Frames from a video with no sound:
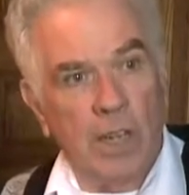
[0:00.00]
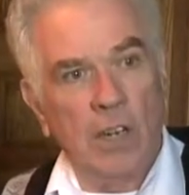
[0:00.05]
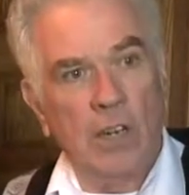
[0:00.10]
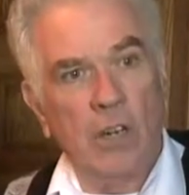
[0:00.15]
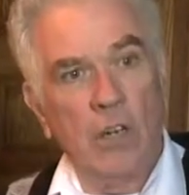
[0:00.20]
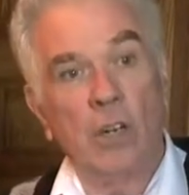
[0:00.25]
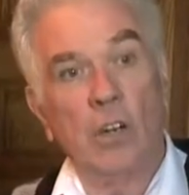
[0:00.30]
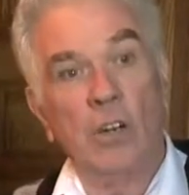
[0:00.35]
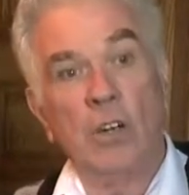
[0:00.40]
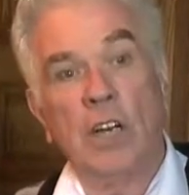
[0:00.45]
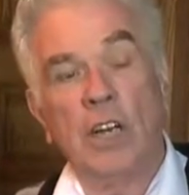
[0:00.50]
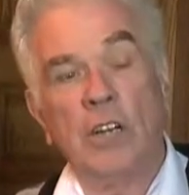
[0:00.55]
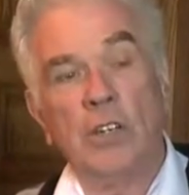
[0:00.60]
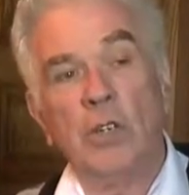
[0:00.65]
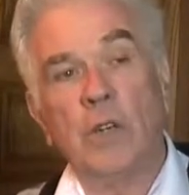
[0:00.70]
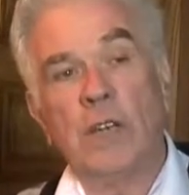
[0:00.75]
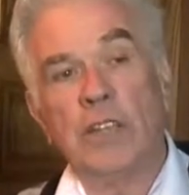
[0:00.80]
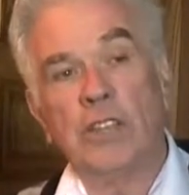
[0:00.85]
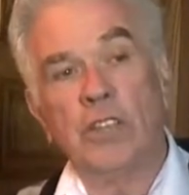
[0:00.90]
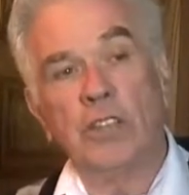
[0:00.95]
Look around
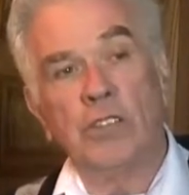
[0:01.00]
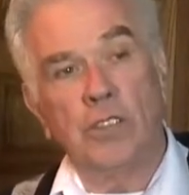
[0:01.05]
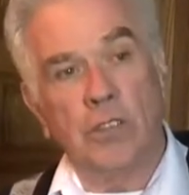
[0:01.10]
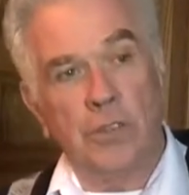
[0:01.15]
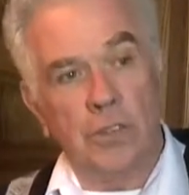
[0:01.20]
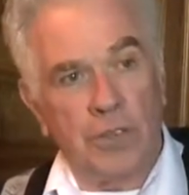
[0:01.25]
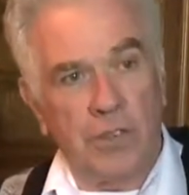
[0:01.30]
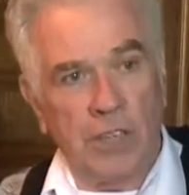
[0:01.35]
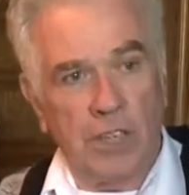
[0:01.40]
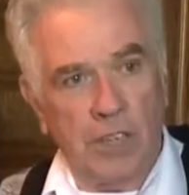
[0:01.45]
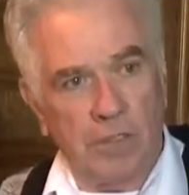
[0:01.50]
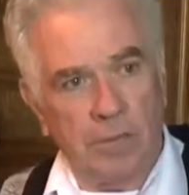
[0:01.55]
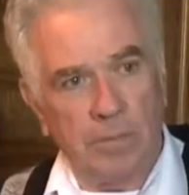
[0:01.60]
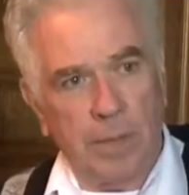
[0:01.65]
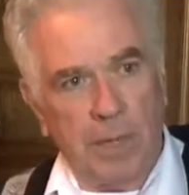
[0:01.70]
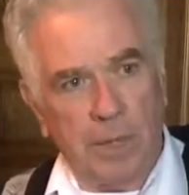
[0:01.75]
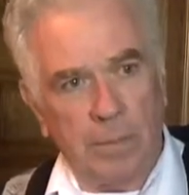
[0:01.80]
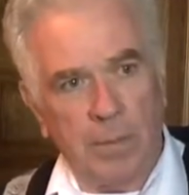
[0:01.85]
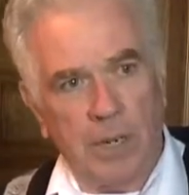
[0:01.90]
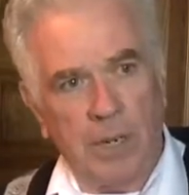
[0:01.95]
you at the suffering of
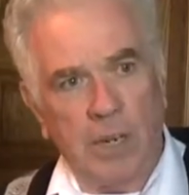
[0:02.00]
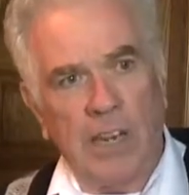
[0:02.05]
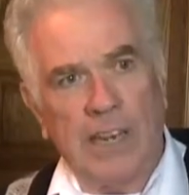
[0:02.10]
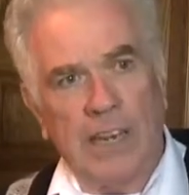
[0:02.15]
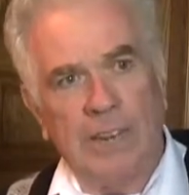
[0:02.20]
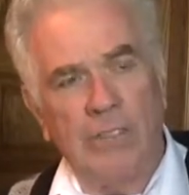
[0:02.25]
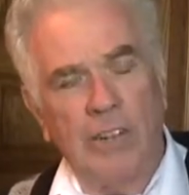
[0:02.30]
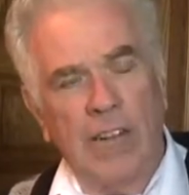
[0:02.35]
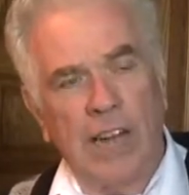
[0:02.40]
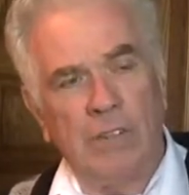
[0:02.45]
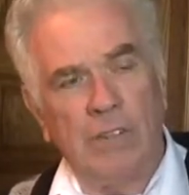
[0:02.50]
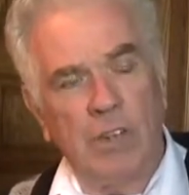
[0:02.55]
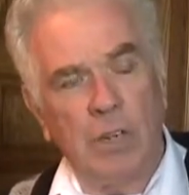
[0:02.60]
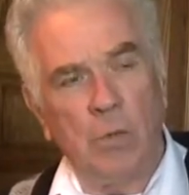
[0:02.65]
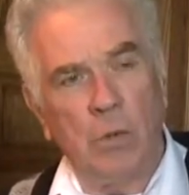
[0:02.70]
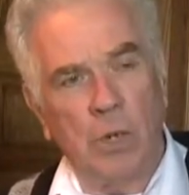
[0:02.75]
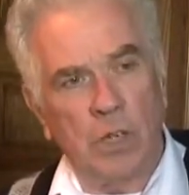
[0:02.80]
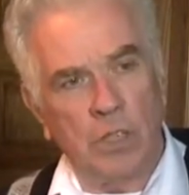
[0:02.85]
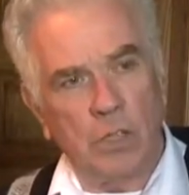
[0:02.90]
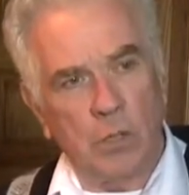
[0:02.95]
people. Every
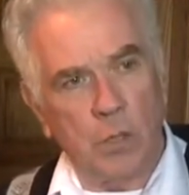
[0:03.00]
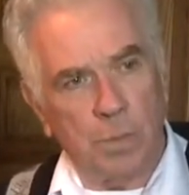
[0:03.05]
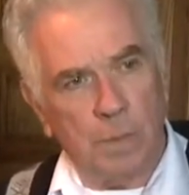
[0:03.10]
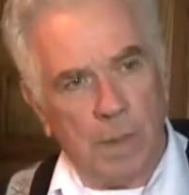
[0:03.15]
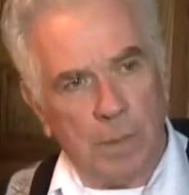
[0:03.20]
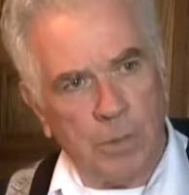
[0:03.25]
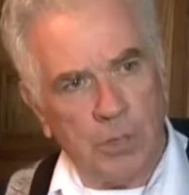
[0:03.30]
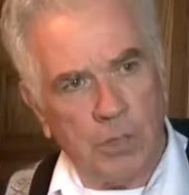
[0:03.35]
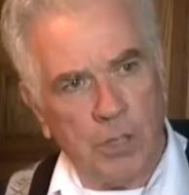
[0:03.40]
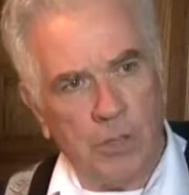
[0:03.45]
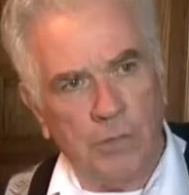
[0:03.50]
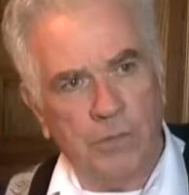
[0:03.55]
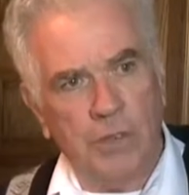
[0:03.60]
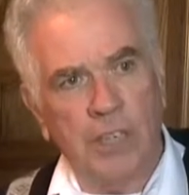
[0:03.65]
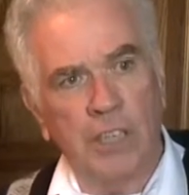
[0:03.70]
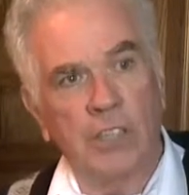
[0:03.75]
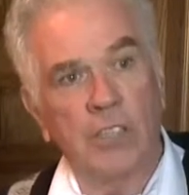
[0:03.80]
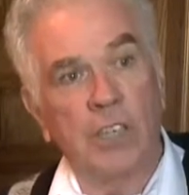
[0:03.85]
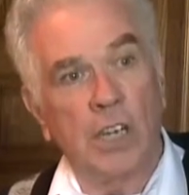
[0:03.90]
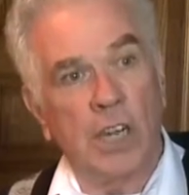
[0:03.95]
one of those people
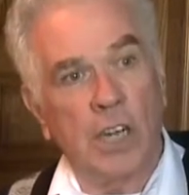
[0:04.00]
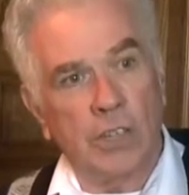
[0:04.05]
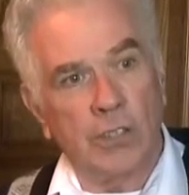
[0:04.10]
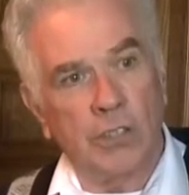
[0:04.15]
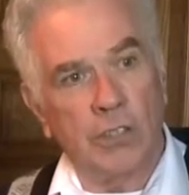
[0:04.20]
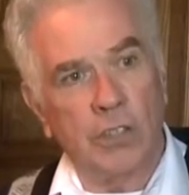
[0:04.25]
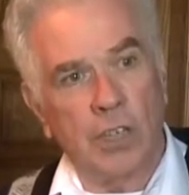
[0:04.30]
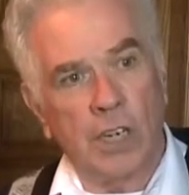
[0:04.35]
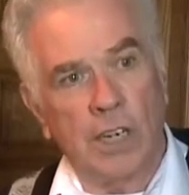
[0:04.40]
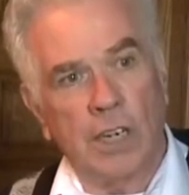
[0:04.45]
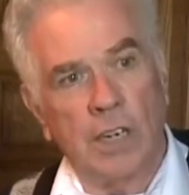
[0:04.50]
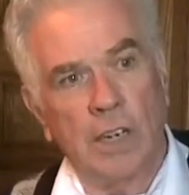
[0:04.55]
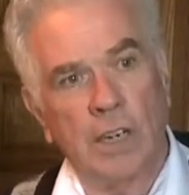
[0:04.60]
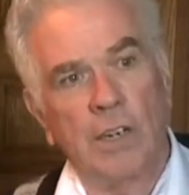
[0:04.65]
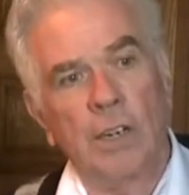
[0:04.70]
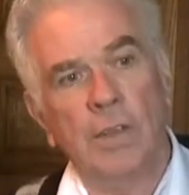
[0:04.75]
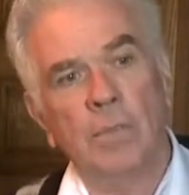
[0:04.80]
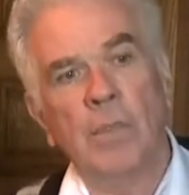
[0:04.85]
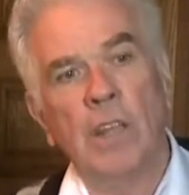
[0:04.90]
suffering is God's child.